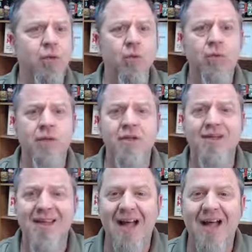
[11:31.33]

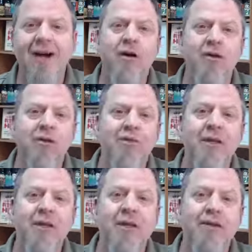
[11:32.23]
desire to
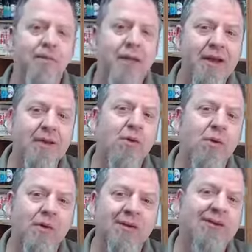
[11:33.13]
be dependable
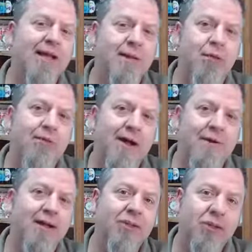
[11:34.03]
and stable
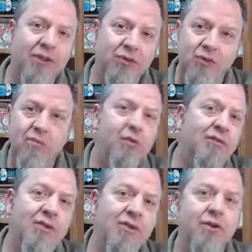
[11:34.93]
foundation as we move
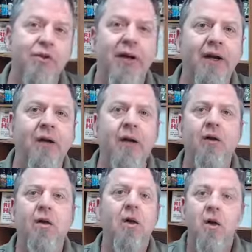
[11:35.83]
into the new era.
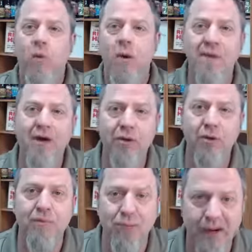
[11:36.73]
What about
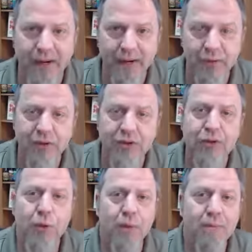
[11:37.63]
your brand? What does
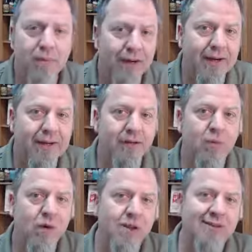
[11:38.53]
your brand
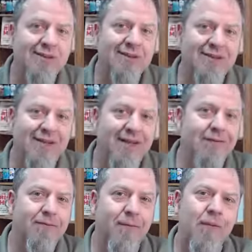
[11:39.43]
want to
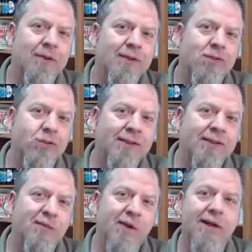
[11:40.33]
stand for in
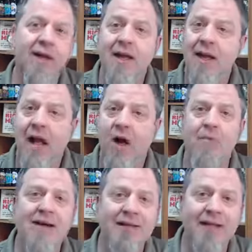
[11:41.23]
2020? How
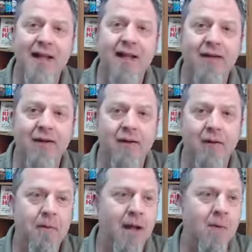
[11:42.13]
might that,
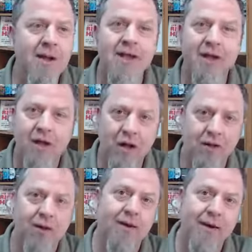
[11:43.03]
how might
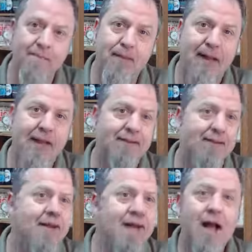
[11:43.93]
color impact
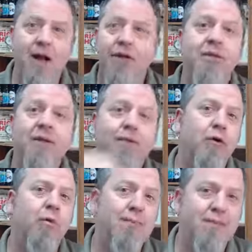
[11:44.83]
how you give your
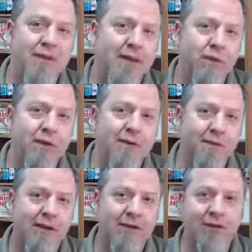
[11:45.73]
website a
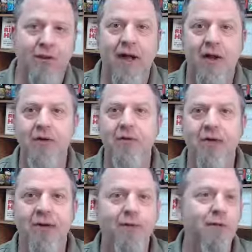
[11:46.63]
refresh or how you
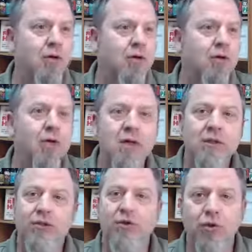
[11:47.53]
give your
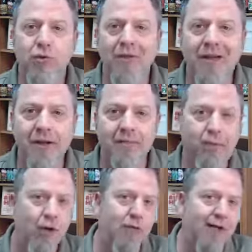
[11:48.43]
social media
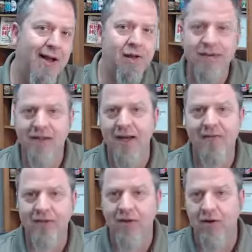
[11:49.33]
profiles and
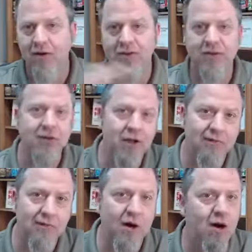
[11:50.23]
avatars and
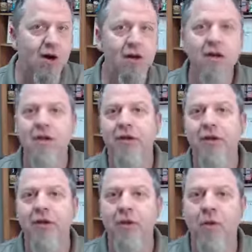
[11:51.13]
cover art,
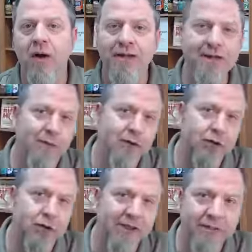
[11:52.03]
a different
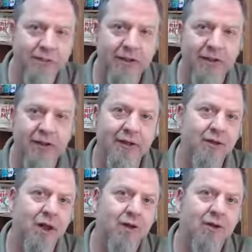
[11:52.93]
treatment in a
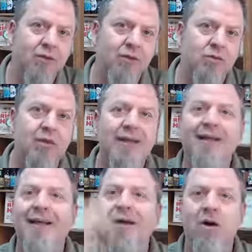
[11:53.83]
color to really
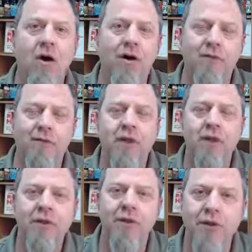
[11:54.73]
kick off
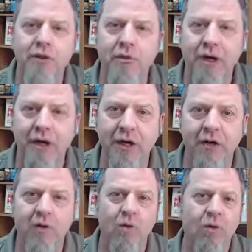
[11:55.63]
the new year?
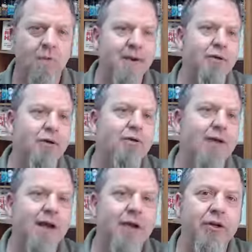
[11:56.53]
Or maybe you've
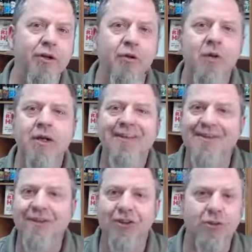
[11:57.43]
got a new
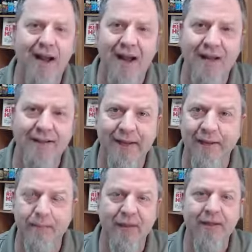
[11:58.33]
digital ad
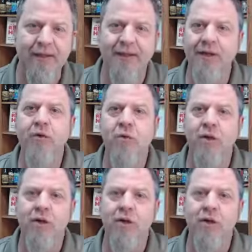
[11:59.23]
campaign that you want to